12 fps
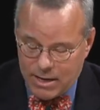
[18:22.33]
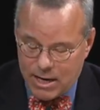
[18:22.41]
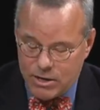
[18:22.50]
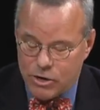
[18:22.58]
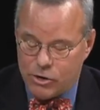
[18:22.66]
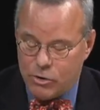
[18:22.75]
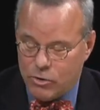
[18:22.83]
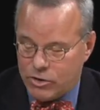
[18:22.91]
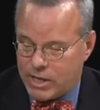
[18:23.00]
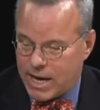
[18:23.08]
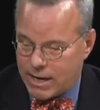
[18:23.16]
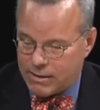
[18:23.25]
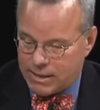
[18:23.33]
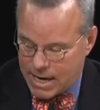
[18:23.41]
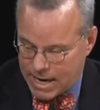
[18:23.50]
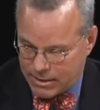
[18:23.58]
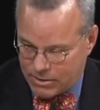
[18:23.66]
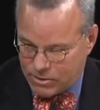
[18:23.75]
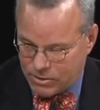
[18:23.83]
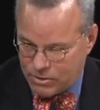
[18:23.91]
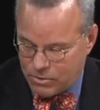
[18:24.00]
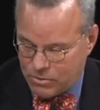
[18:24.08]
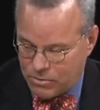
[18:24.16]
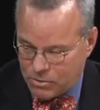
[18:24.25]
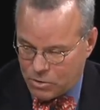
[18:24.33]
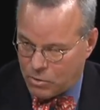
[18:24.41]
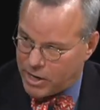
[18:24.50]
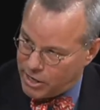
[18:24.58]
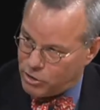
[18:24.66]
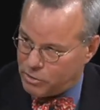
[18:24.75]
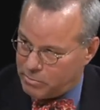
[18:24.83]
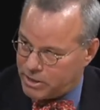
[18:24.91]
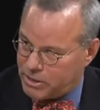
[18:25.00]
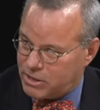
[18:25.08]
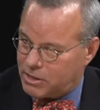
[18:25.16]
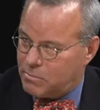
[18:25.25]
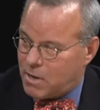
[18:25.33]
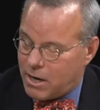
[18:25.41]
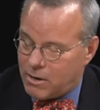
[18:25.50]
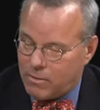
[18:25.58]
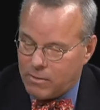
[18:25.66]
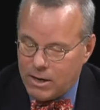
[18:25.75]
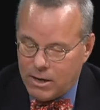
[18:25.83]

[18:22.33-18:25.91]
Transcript: and you use that guidance to create your business model,